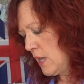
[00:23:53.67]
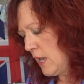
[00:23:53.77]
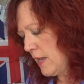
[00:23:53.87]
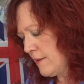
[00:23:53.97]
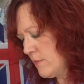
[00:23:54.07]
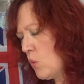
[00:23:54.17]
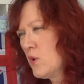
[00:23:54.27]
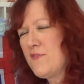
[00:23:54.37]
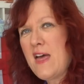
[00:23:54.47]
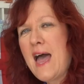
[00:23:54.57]

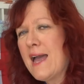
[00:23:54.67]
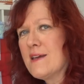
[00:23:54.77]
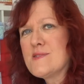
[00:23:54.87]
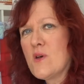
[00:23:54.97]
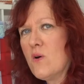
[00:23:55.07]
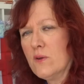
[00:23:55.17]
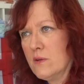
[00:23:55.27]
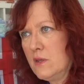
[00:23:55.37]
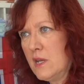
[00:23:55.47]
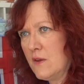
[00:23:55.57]
All of the
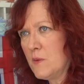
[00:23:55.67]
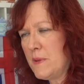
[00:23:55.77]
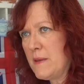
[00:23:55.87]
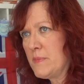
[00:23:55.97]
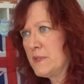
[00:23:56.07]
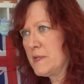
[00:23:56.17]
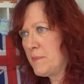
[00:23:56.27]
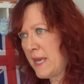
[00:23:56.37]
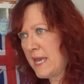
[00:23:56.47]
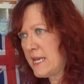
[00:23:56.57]
hangers-on, you know, the people that are
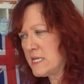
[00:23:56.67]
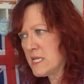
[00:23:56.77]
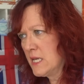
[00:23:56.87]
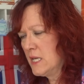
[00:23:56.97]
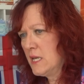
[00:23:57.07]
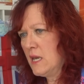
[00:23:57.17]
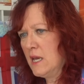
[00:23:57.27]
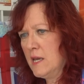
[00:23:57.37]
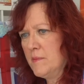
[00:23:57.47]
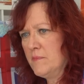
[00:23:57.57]
paid,
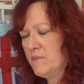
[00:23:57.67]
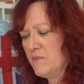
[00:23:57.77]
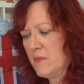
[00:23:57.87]
that